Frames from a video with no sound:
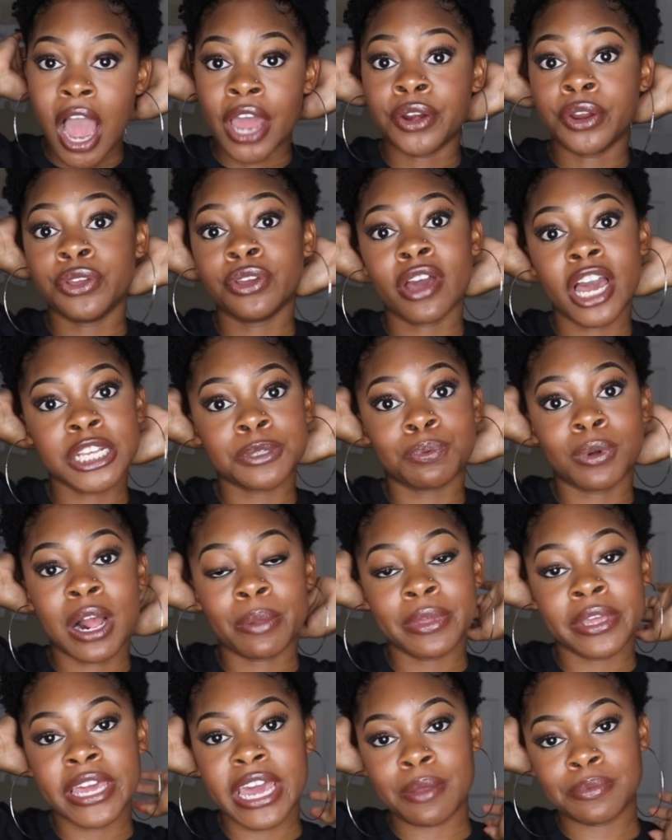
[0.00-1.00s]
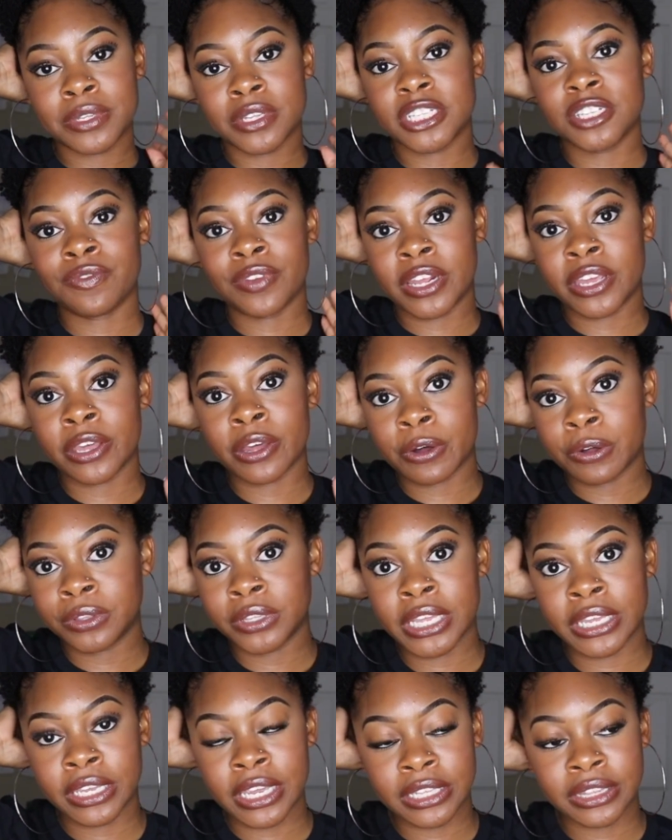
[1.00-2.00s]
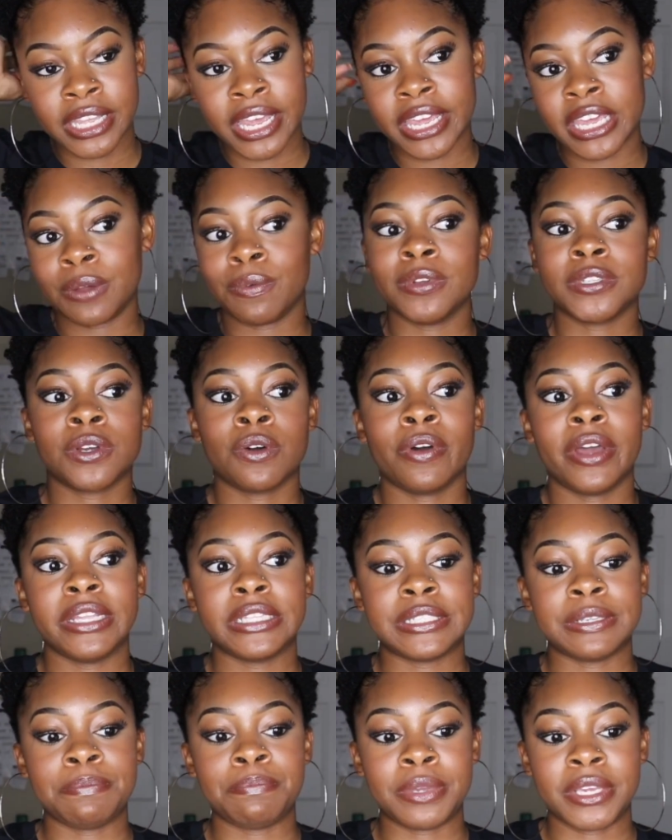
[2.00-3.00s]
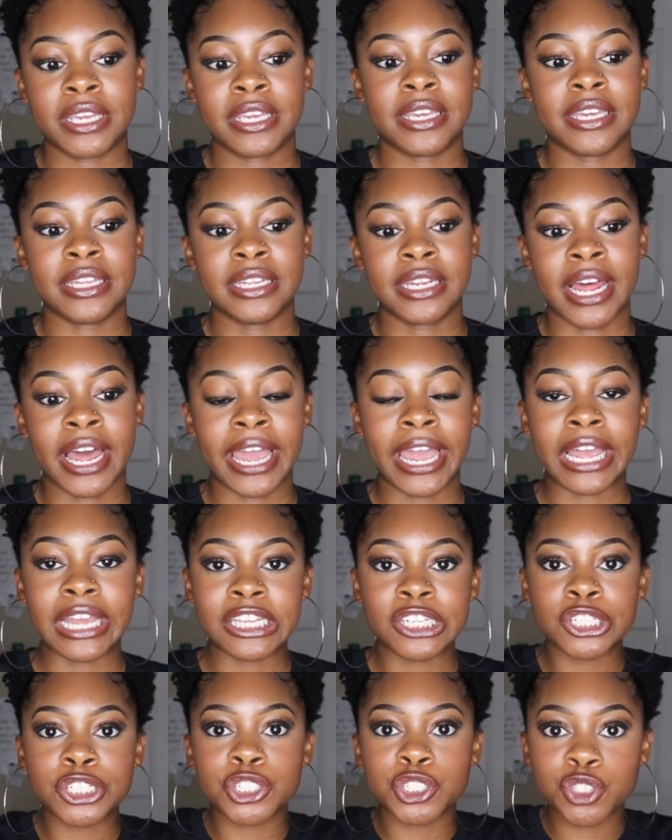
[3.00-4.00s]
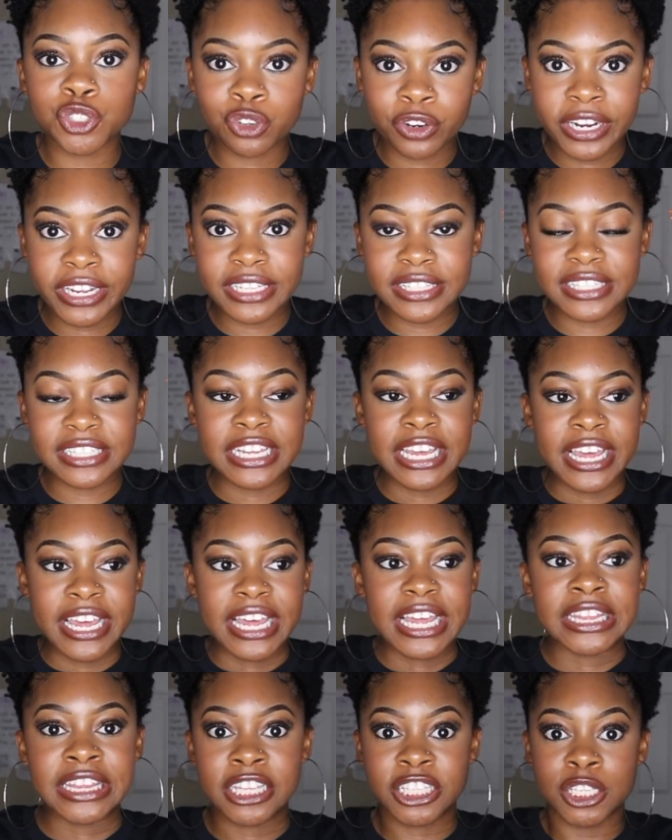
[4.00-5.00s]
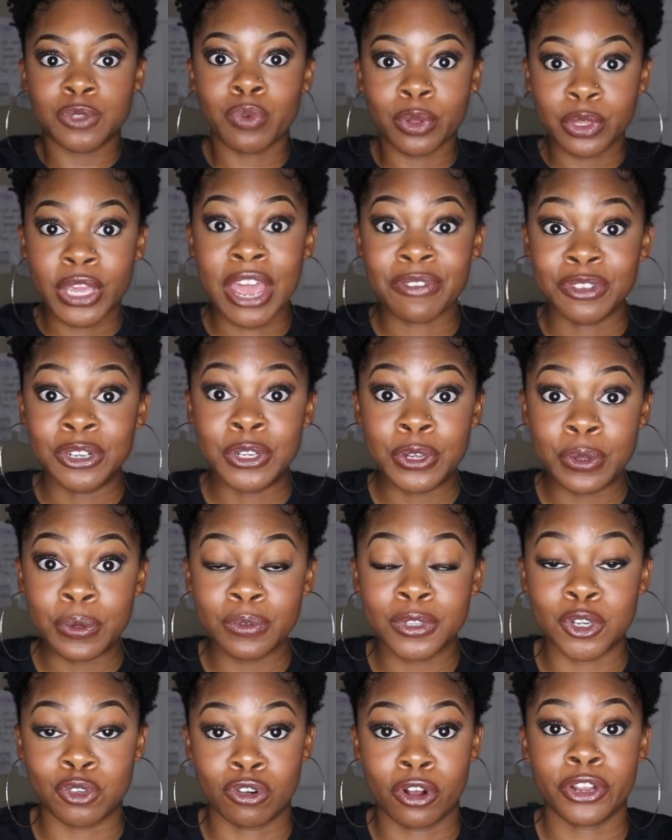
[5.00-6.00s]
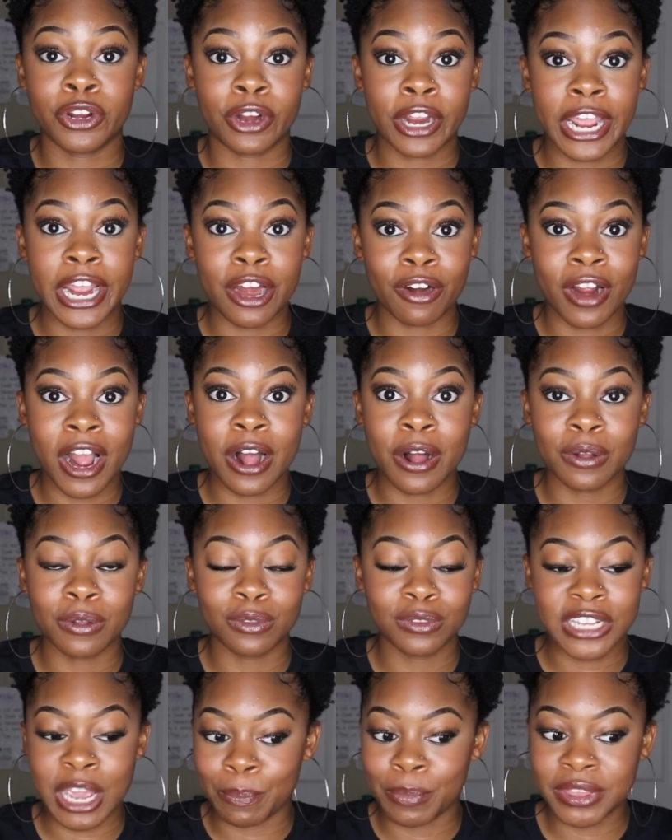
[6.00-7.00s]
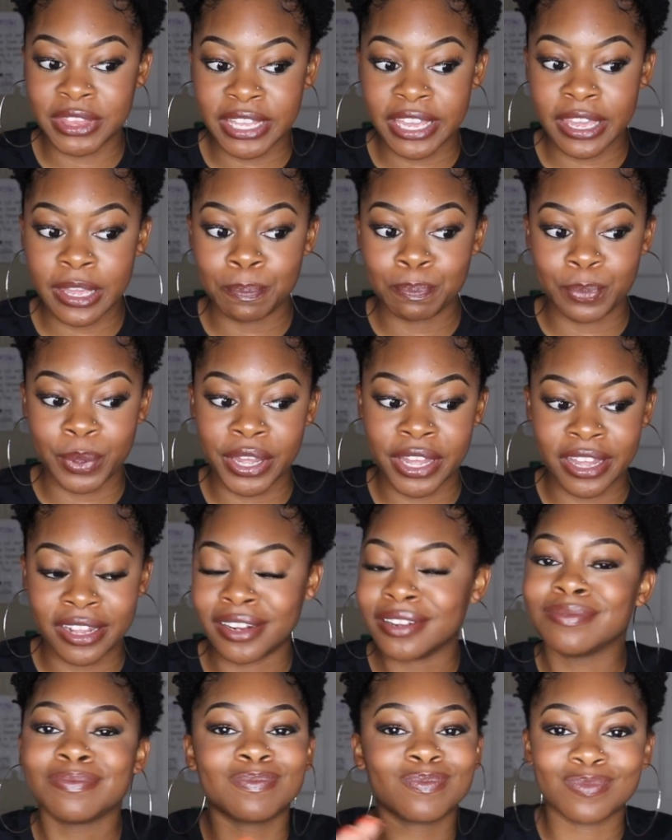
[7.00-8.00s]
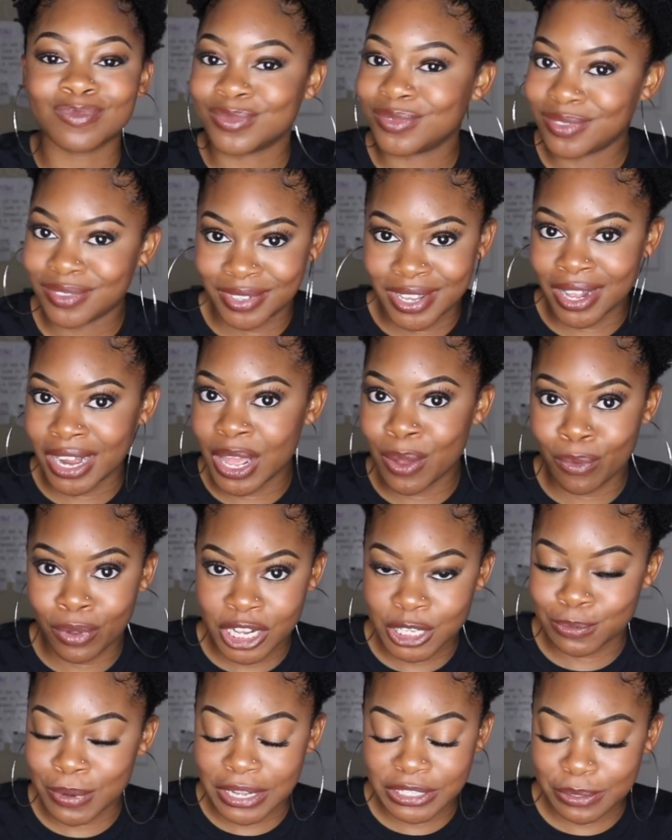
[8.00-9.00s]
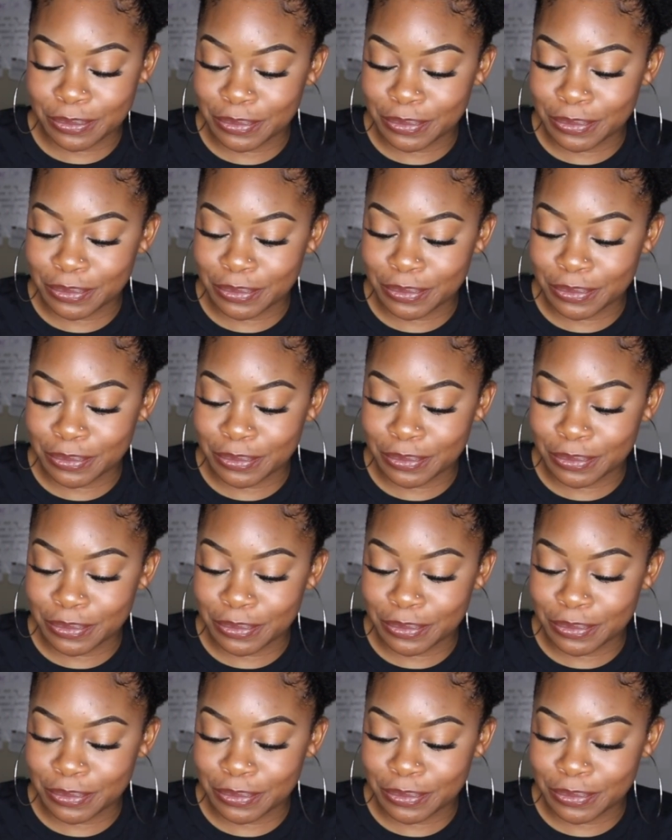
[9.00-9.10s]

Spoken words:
I know you guys probably came to this video thinking that it was going to be like strict, this is what you have to do to grow your hair out type of thing, but that ain't what it's about to